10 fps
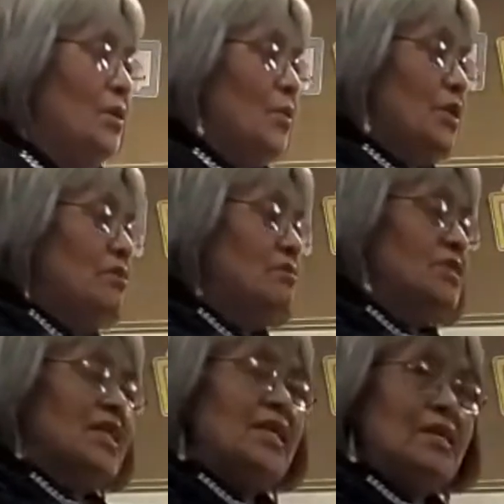We use
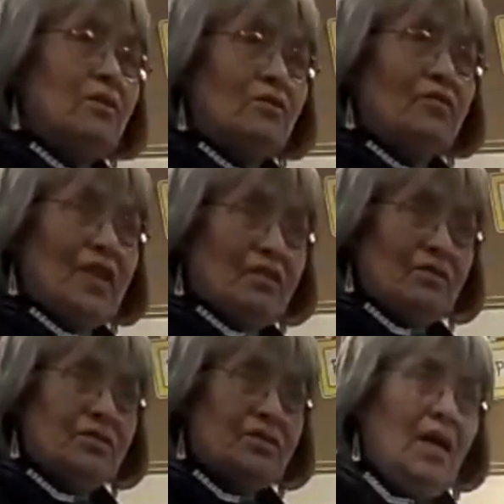the eagle feathers.
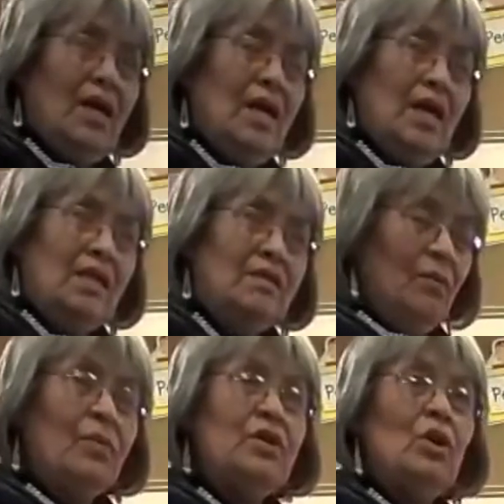And
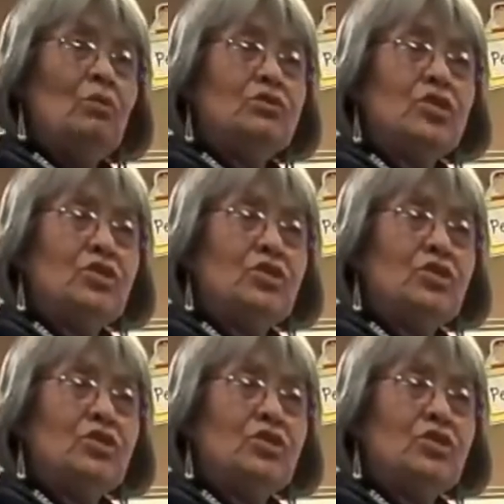we don't